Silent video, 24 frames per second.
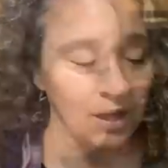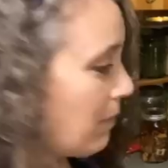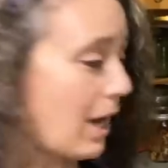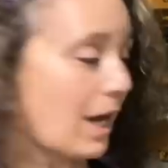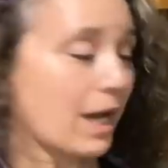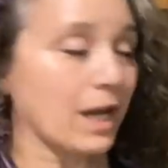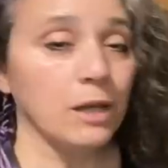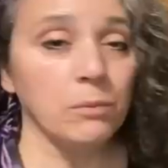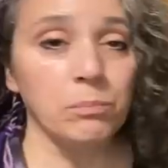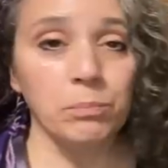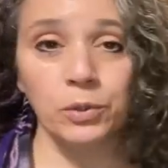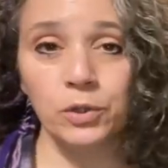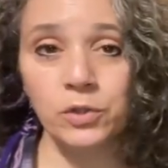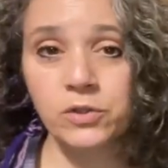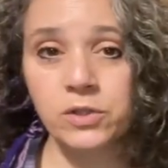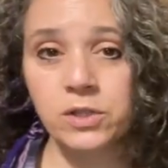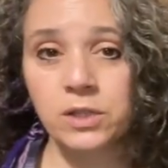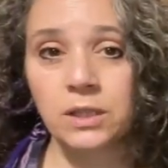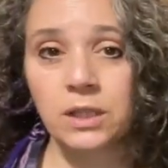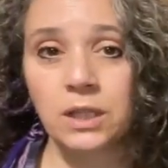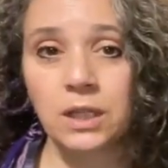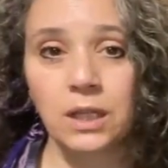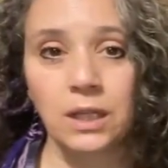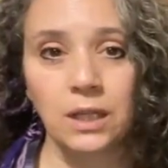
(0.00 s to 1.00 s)
I
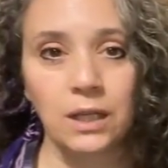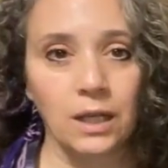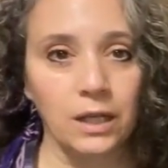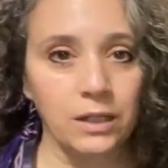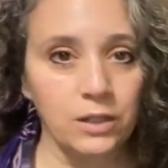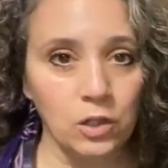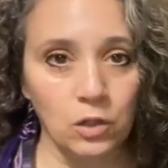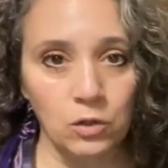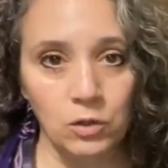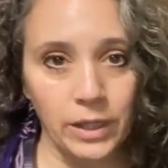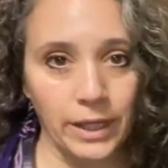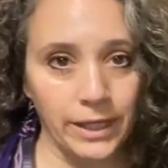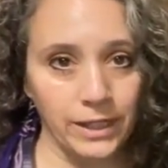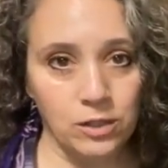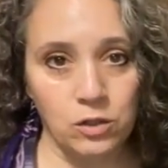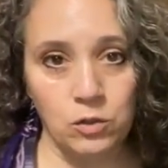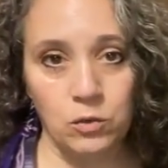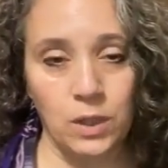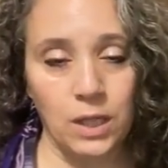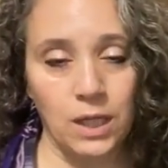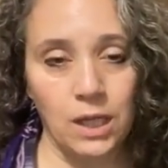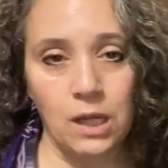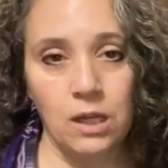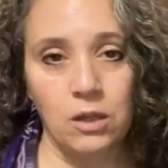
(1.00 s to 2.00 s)
personally don't like
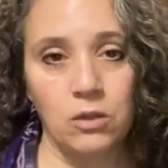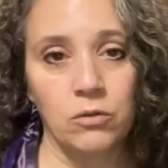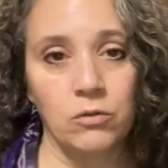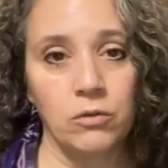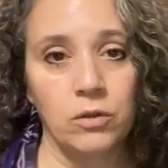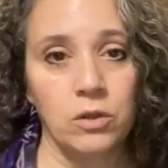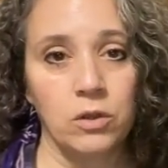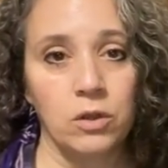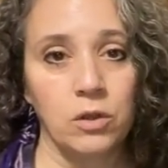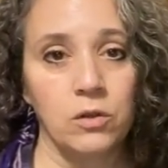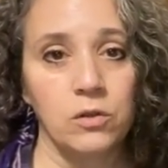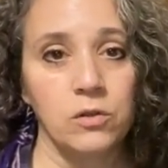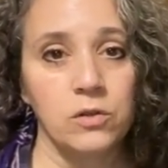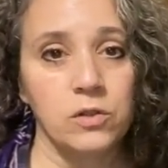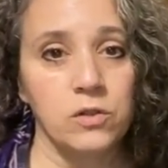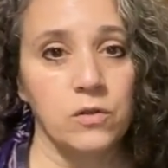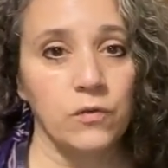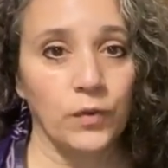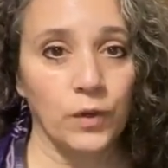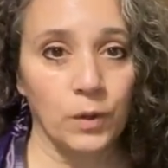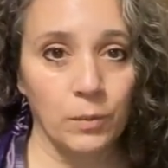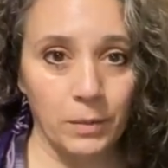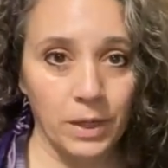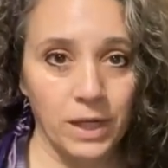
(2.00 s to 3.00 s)
doing either of those
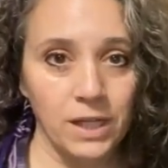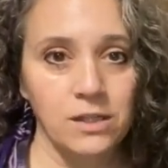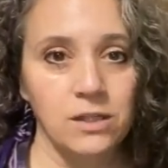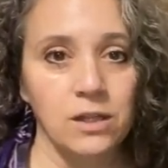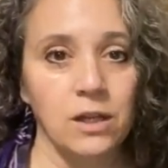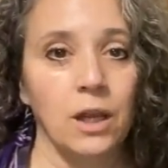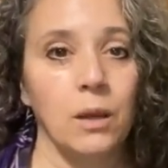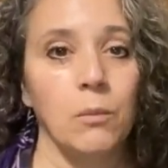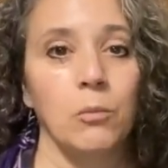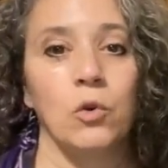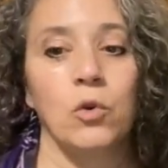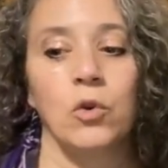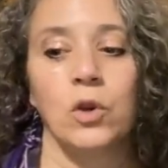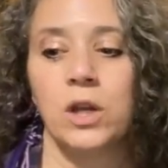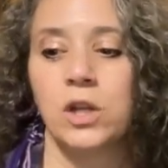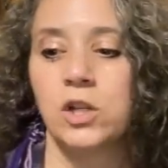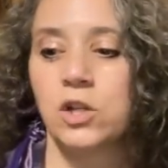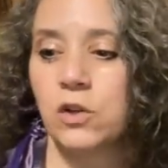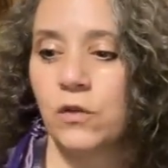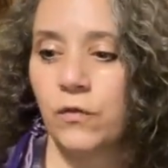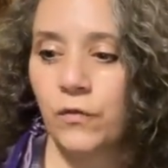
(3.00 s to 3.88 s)
for my time crunch.